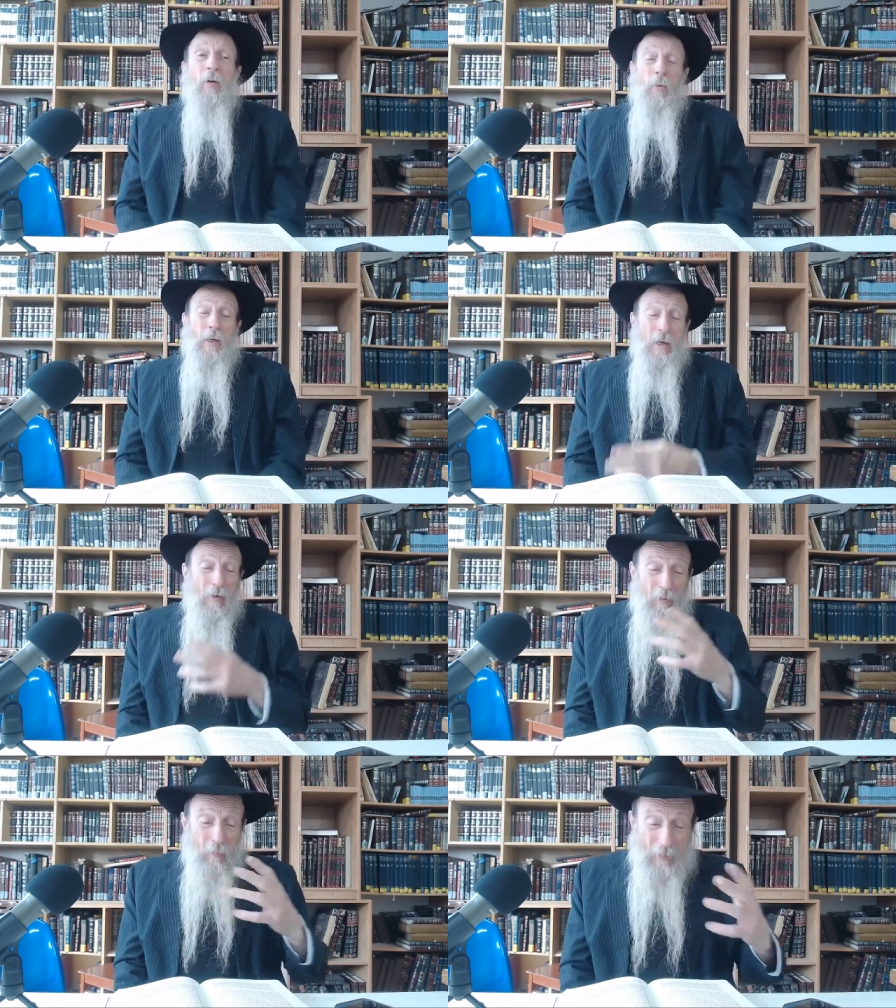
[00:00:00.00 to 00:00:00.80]
We
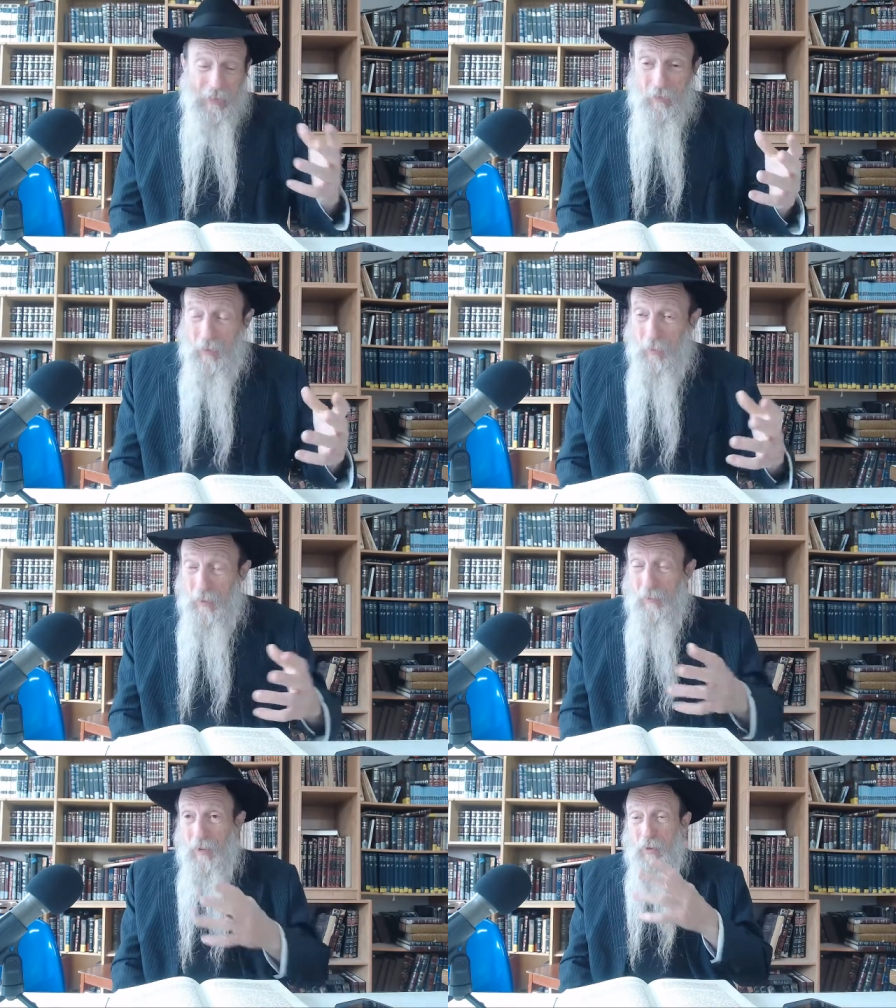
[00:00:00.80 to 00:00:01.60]
have our background, we
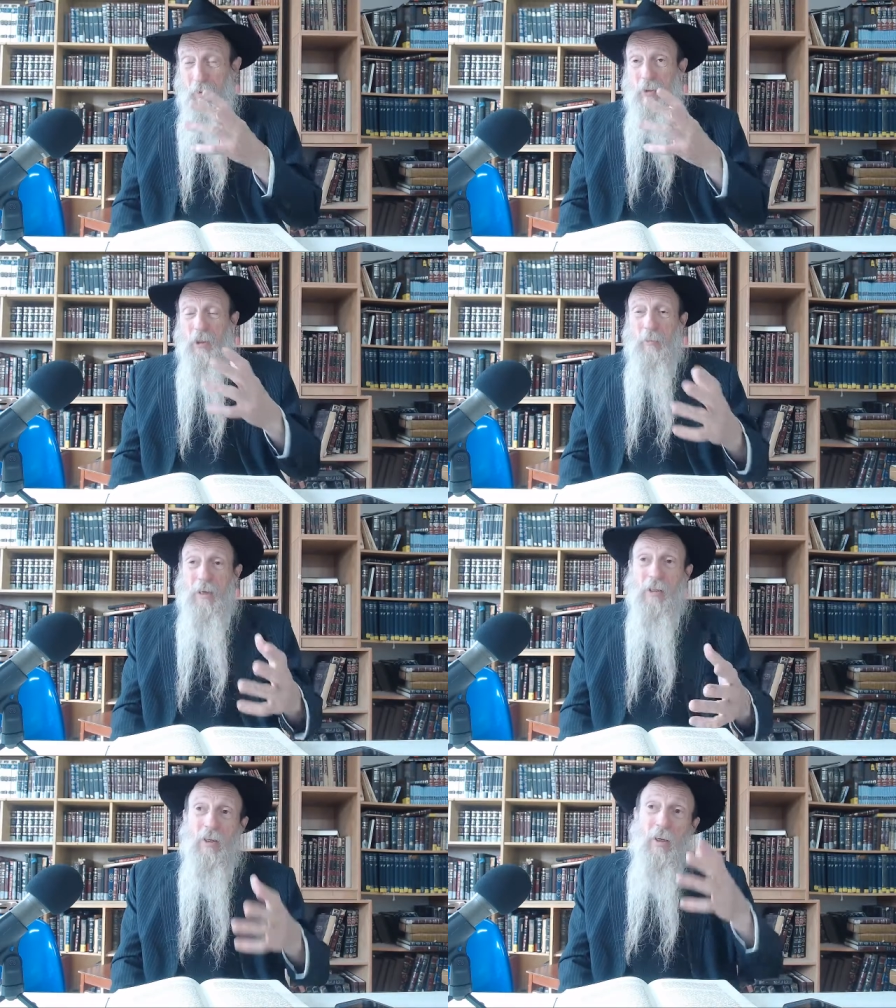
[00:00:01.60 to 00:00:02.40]
have our glorious
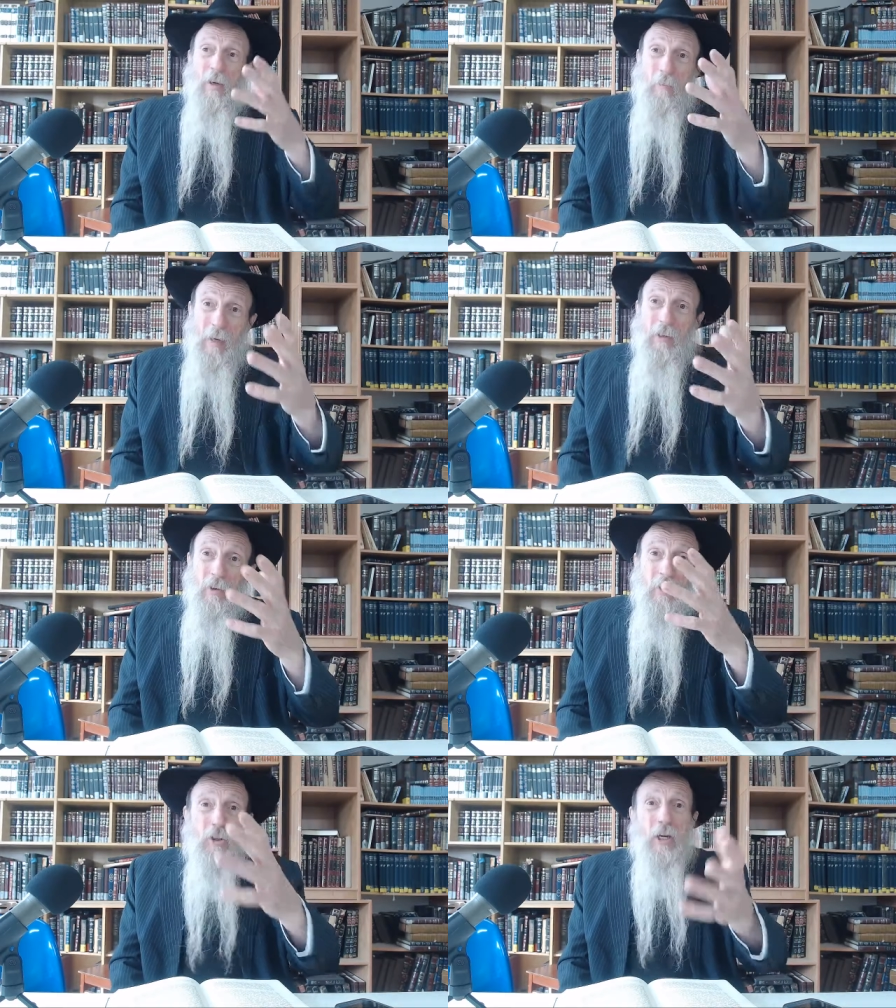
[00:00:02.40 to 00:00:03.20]
past, but
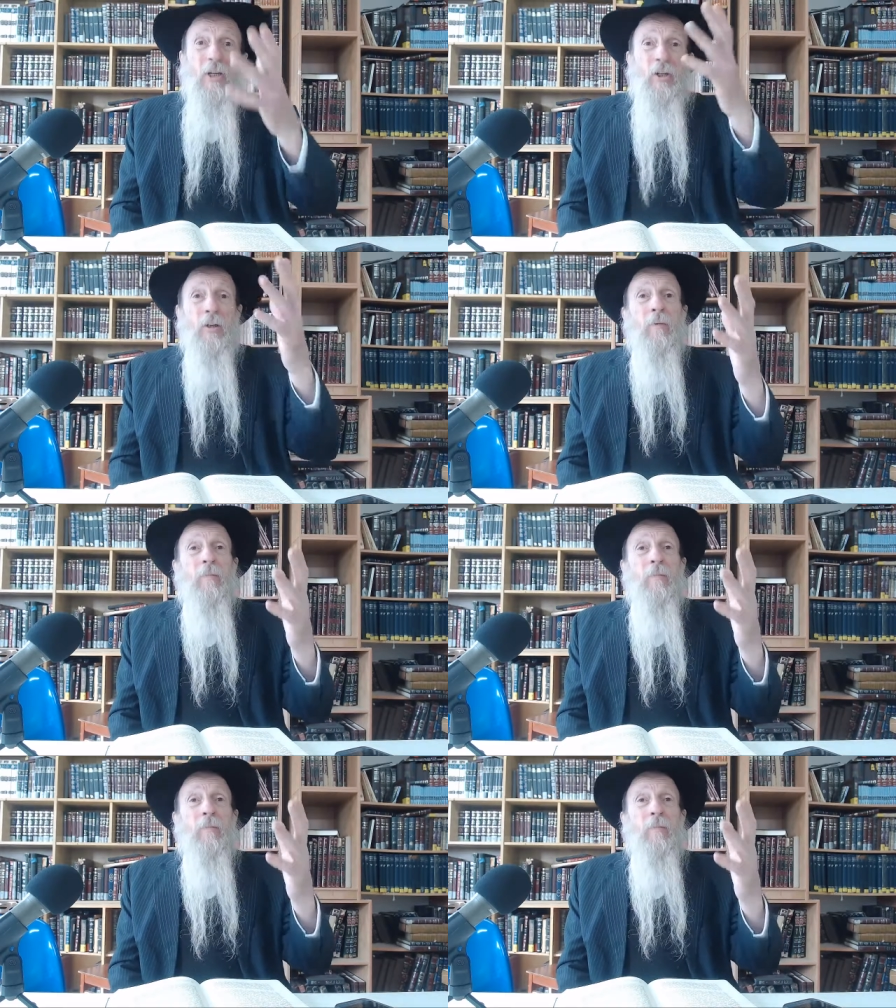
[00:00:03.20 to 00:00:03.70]
you can change it.